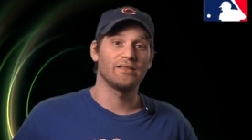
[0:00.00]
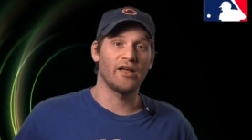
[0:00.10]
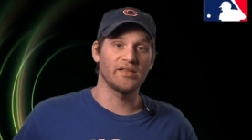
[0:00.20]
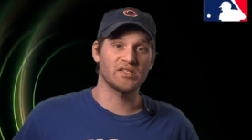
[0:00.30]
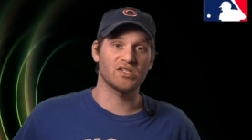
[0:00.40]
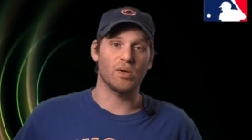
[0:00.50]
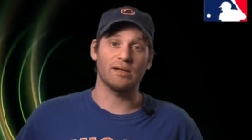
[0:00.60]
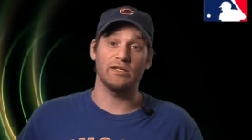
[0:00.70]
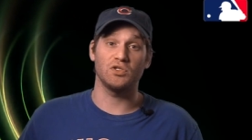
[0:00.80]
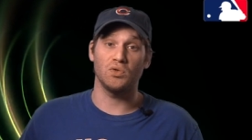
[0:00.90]
Now this is
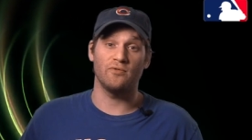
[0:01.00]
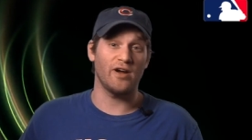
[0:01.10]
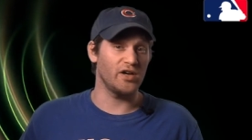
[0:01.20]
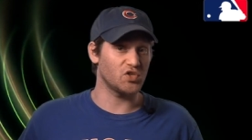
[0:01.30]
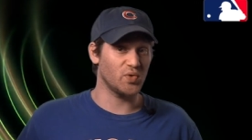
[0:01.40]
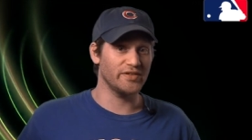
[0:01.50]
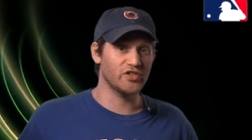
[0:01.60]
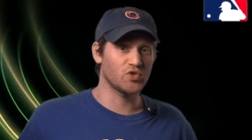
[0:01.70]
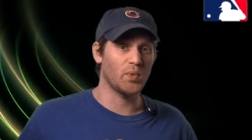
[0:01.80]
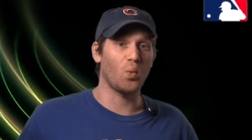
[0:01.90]
likely due to various
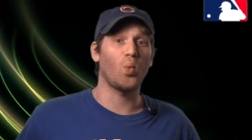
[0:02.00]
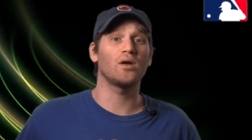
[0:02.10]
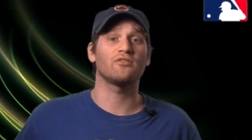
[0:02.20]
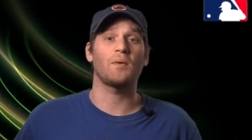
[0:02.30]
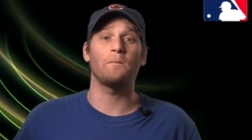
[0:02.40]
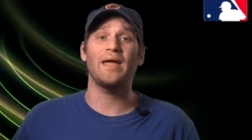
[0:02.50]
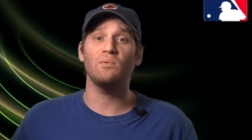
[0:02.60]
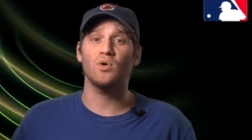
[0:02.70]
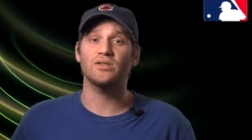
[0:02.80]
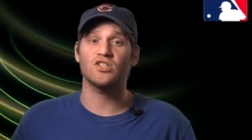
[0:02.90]
reasons, but one of the
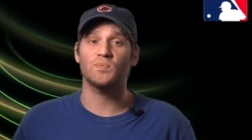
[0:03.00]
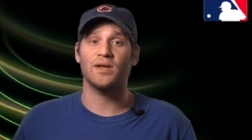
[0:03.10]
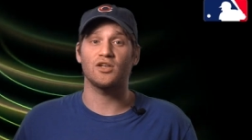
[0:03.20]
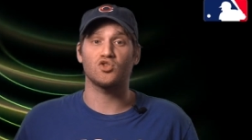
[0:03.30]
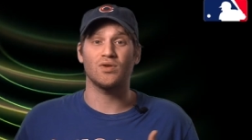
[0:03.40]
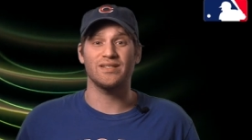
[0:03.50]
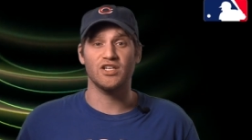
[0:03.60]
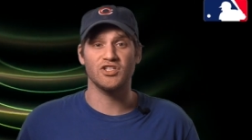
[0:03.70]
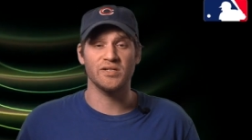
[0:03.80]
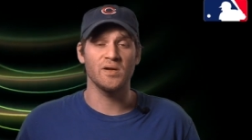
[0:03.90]
main ones has been a
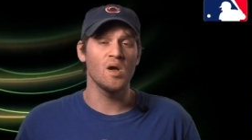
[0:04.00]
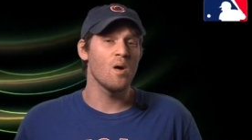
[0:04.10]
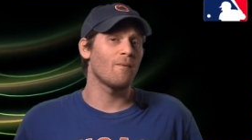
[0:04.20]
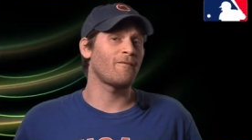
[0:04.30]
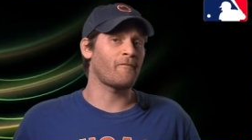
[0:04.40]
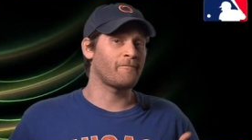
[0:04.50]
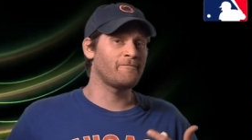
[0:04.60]
transition from a